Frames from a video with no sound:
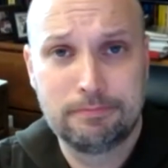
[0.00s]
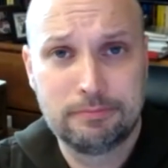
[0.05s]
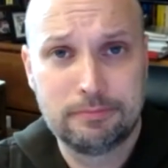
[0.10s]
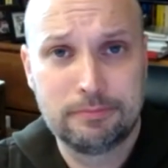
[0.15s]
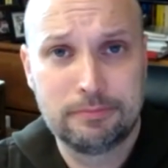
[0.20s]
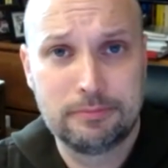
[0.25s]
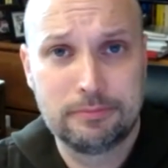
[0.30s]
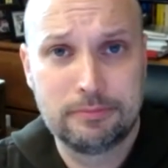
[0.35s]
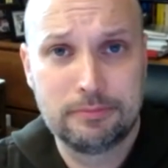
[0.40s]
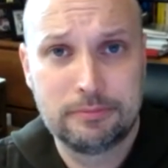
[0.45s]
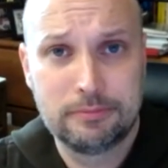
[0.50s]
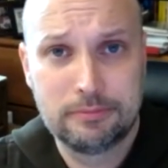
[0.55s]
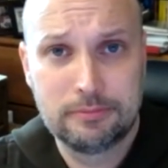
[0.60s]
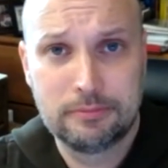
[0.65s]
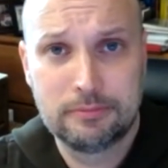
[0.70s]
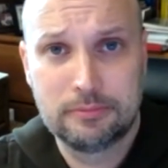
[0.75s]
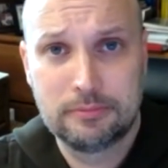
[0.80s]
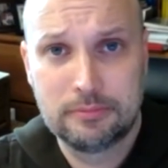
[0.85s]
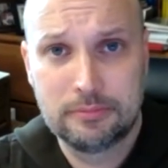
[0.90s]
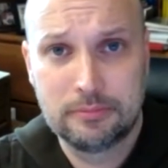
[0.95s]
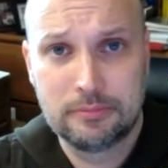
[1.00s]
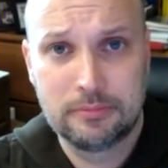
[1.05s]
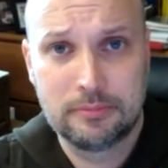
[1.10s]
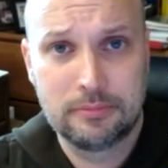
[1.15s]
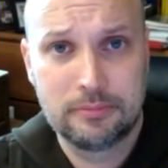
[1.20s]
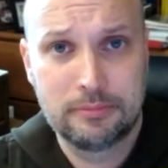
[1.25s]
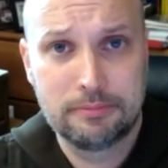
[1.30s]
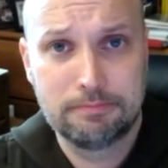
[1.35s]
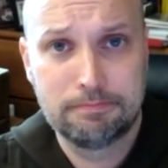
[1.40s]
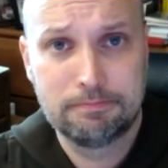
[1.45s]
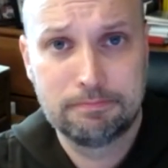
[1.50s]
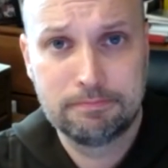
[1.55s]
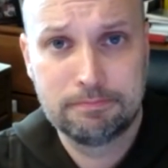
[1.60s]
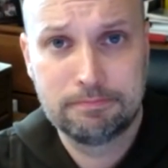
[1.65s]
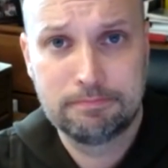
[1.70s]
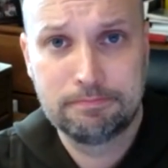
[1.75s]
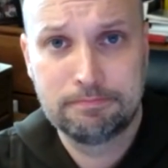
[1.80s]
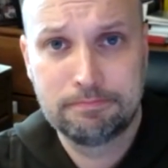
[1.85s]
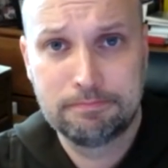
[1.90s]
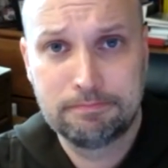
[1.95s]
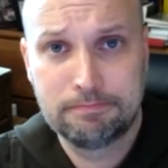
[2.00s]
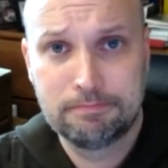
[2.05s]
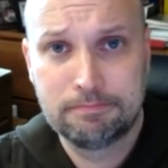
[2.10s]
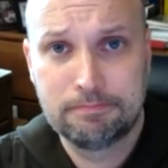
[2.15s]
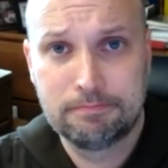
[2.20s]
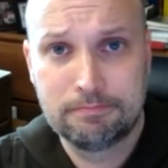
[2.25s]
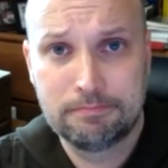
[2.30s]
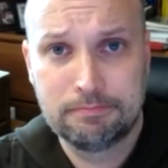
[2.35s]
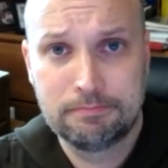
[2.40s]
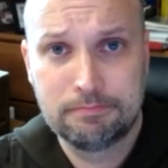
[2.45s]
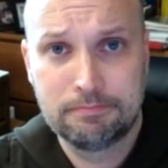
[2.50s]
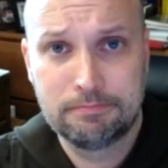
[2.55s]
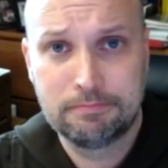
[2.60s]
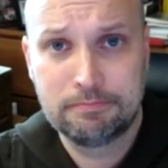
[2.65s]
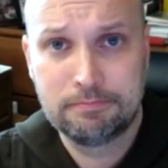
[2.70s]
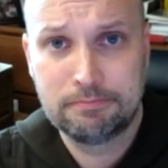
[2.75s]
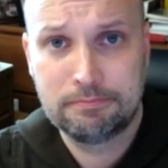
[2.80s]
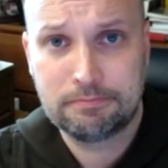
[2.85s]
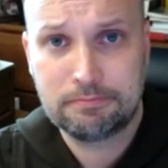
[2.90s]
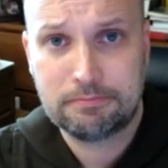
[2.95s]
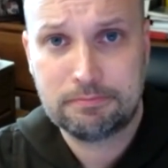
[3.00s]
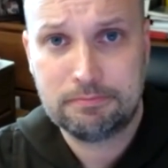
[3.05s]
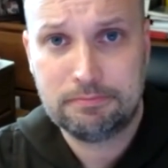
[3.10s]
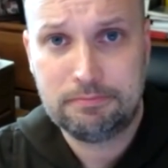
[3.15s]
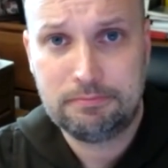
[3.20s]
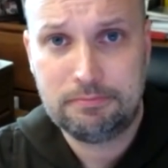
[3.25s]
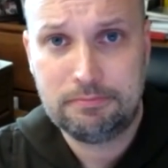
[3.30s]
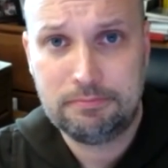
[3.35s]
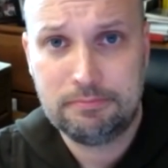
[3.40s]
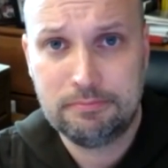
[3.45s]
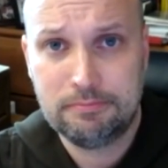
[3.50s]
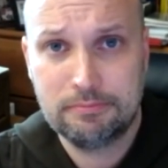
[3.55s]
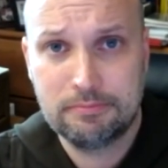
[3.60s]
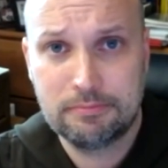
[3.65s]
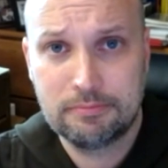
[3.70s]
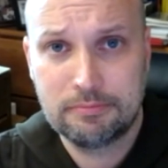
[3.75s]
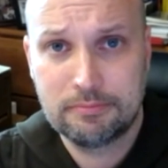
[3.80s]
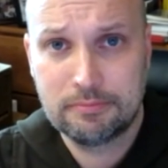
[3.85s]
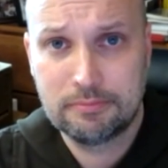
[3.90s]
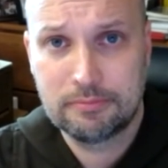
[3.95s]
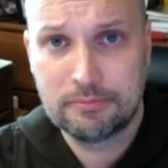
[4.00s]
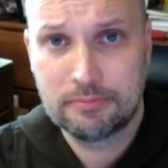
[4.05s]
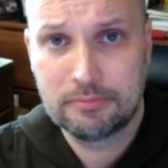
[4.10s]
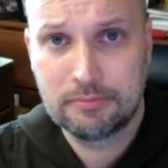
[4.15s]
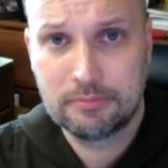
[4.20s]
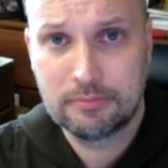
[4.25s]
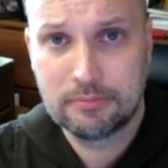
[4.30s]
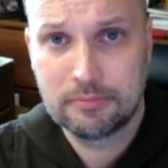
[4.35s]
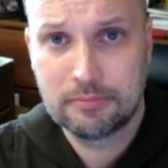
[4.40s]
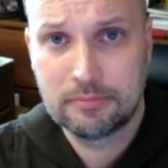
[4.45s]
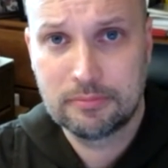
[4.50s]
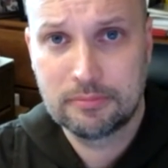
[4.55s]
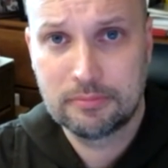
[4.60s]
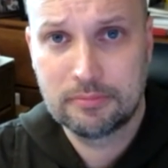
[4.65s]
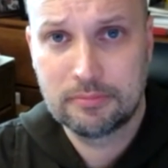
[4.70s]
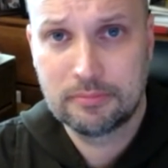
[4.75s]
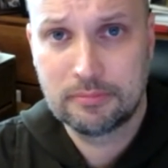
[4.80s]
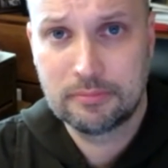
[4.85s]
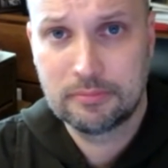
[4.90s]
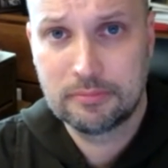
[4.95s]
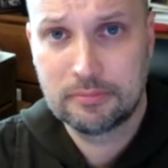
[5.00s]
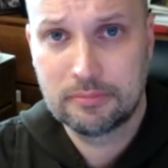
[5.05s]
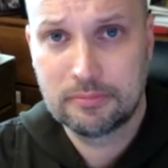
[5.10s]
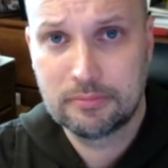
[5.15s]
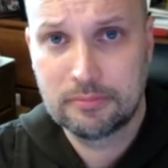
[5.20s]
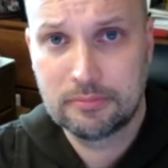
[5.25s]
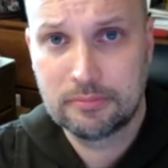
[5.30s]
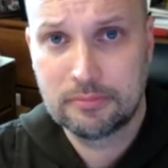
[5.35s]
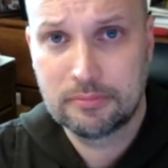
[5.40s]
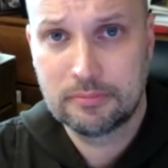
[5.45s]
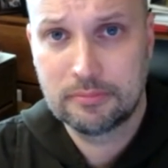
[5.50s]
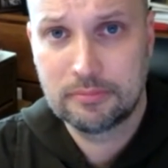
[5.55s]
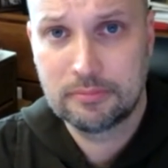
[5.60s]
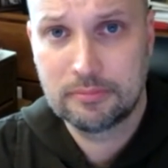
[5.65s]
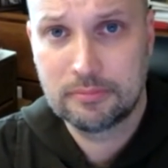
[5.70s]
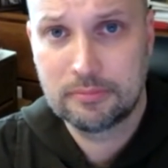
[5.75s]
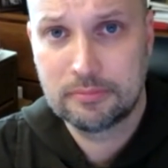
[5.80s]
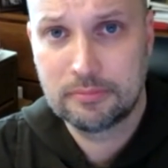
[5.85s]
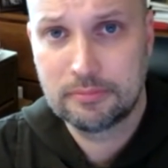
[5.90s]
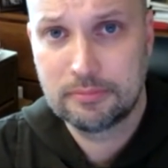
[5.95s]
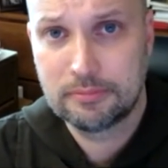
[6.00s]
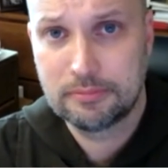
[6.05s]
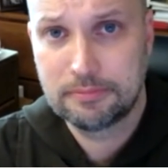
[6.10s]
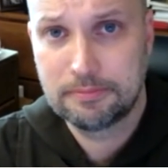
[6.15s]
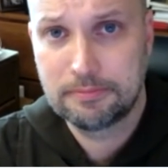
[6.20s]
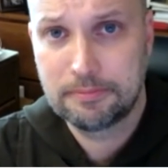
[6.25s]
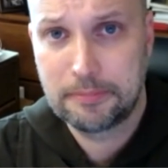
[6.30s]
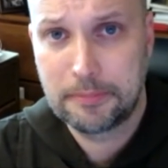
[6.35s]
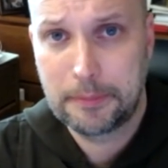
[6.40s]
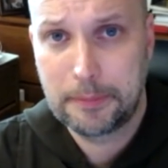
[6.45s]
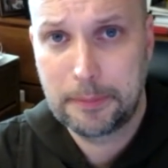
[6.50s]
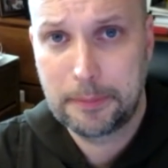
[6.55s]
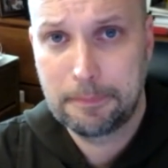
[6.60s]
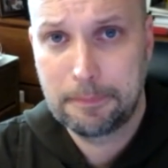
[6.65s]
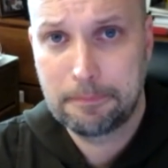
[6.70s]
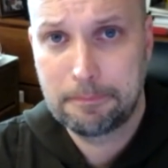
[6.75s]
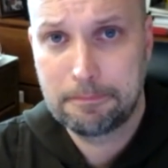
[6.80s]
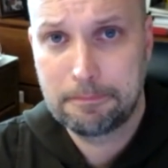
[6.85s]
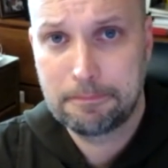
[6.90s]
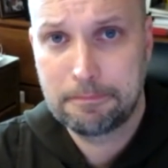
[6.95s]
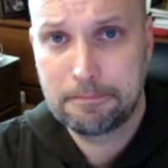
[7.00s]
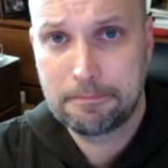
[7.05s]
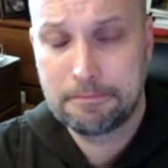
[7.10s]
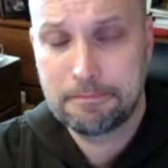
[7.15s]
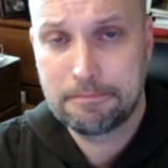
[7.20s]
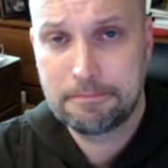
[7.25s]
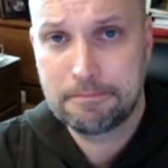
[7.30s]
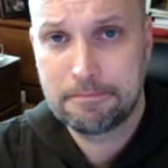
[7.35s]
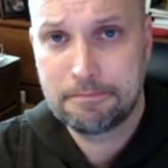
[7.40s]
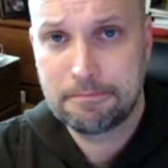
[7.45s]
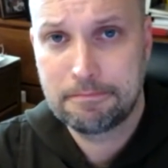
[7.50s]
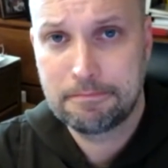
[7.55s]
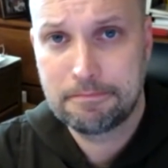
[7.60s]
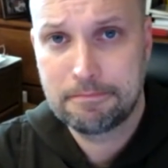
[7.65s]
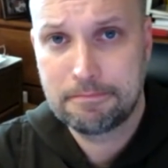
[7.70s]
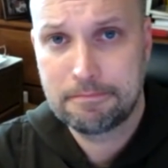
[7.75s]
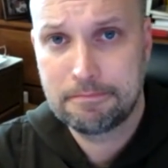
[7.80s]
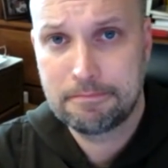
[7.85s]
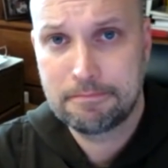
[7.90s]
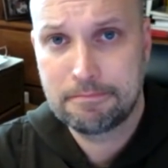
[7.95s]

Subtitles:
(silent)